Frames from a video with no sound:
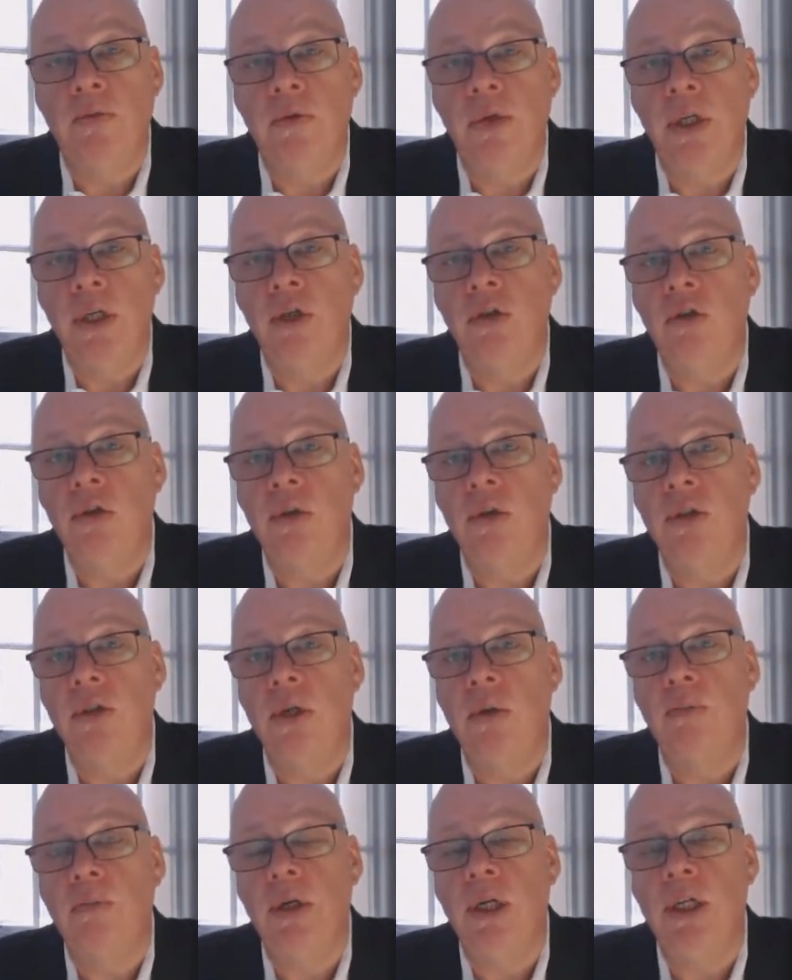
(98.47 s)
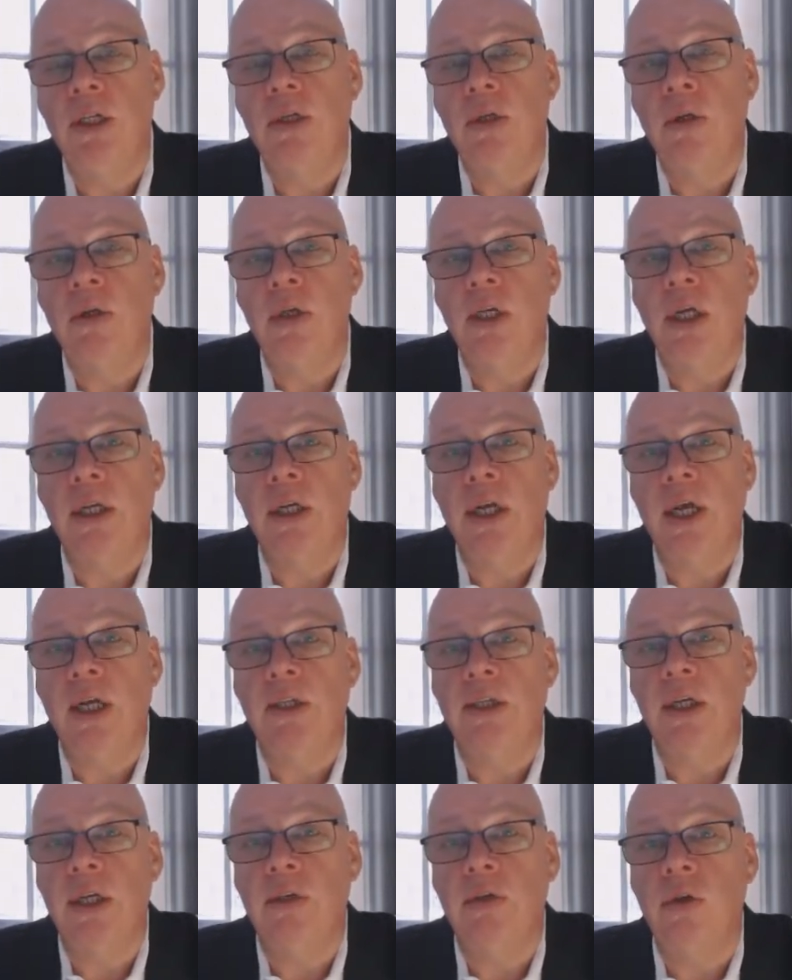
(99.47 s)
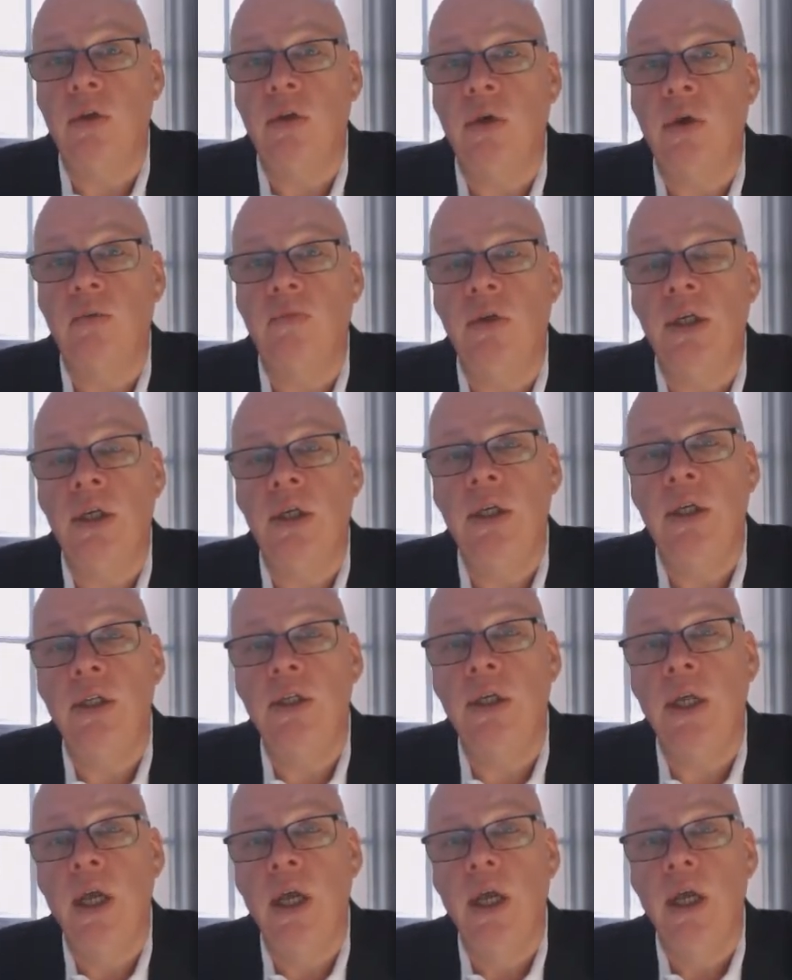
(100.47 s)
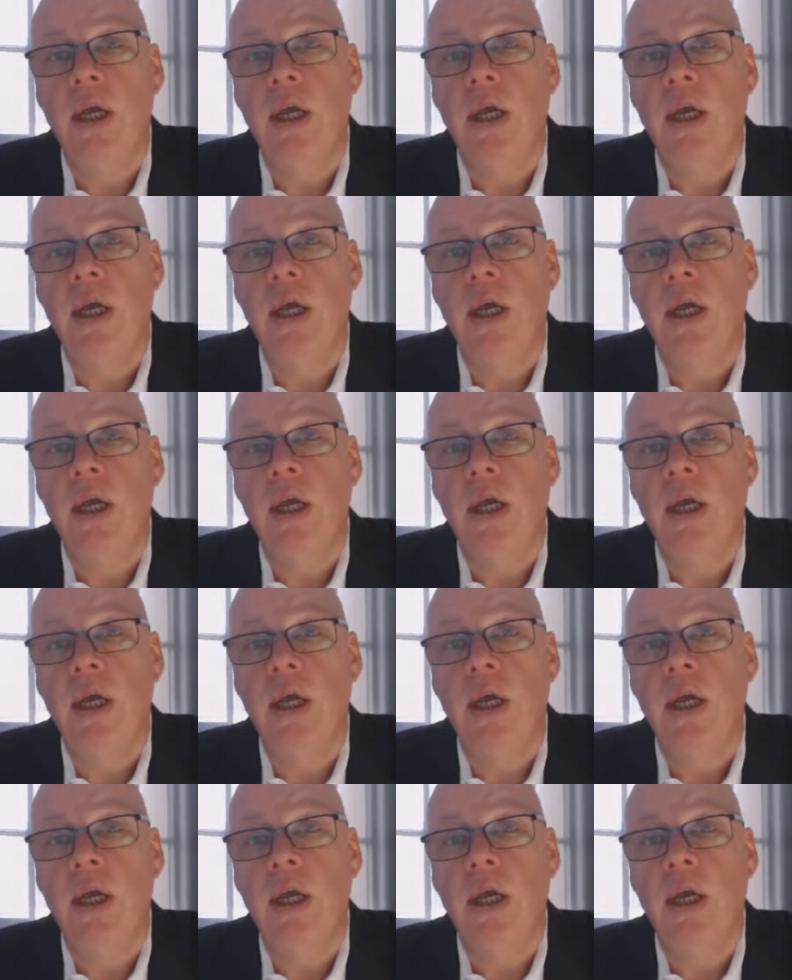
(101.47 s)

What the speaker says: interest, please contact us at your convenience.